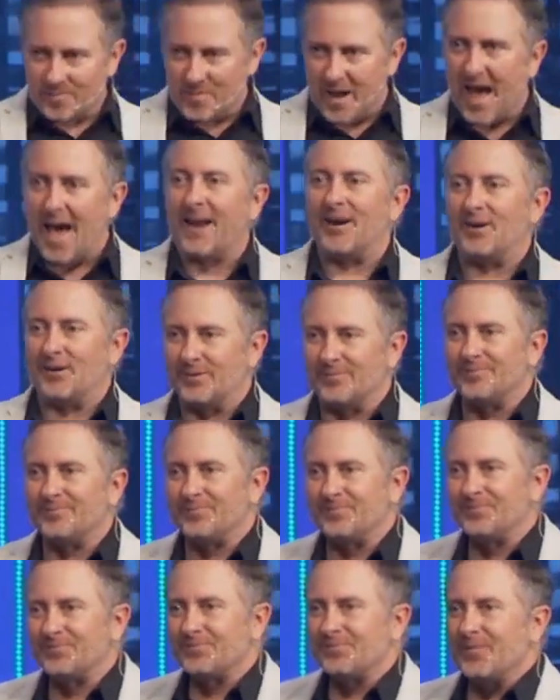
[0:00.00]
that matter.
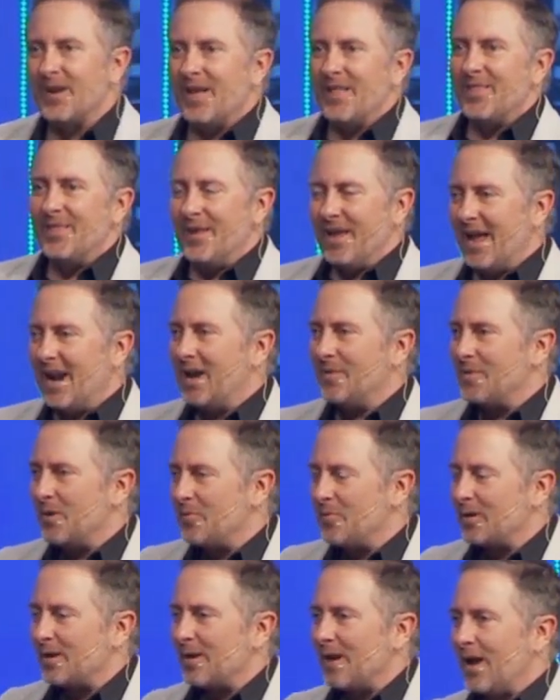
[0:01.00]
The enemy
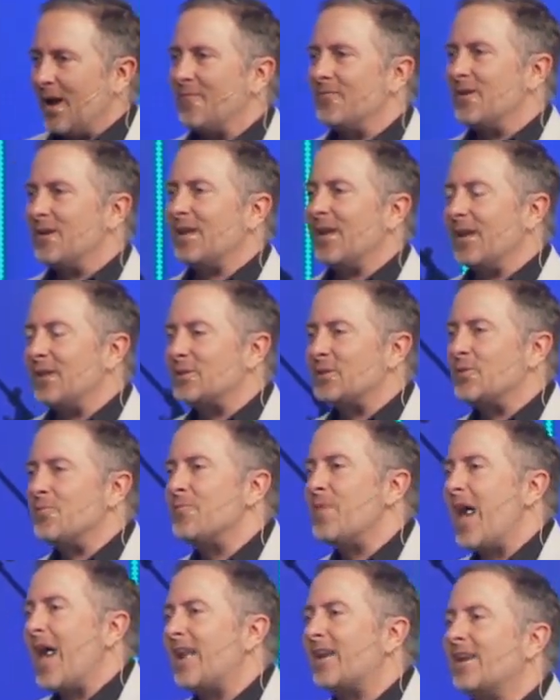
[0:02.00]
would love to get you
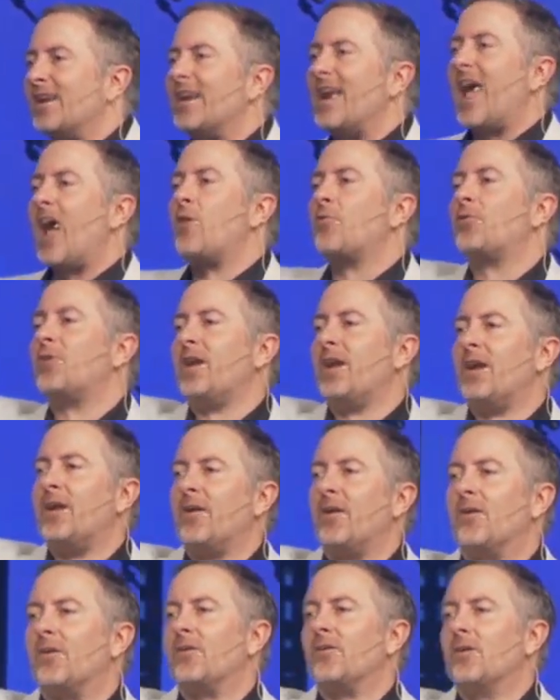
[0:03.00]
battling out
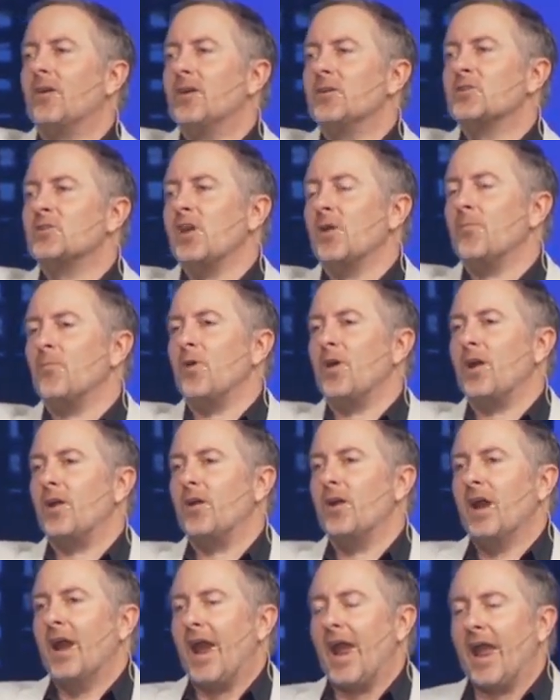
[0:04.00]
there
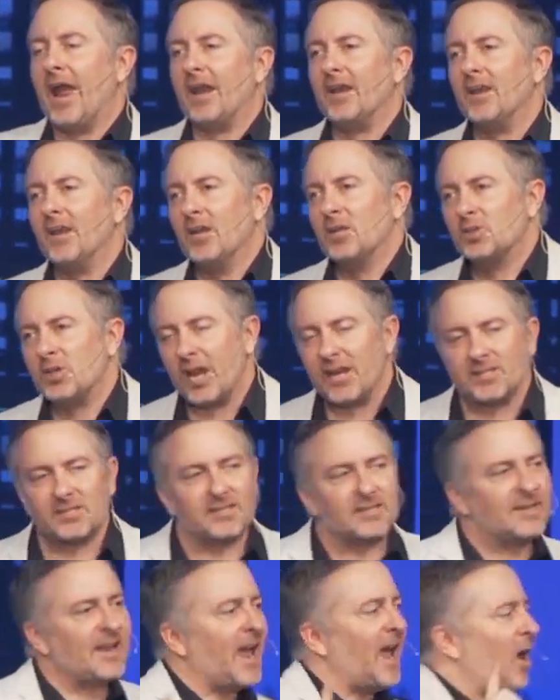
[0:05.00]
somewhere and
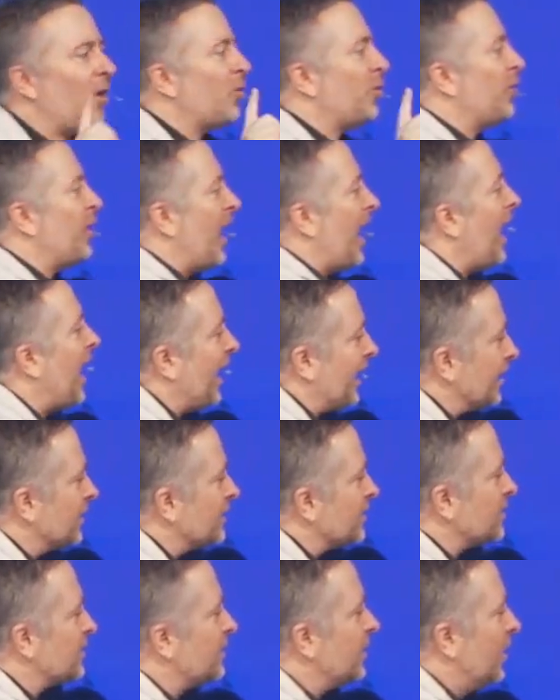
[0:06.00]
chasing down
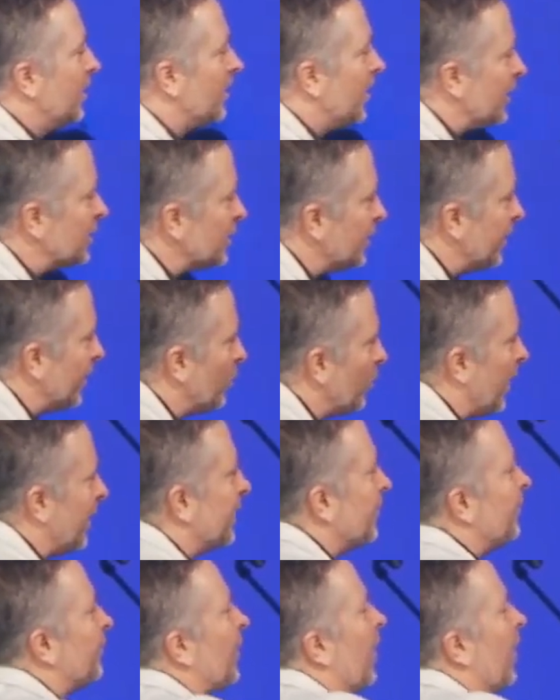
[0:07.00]
things that should be running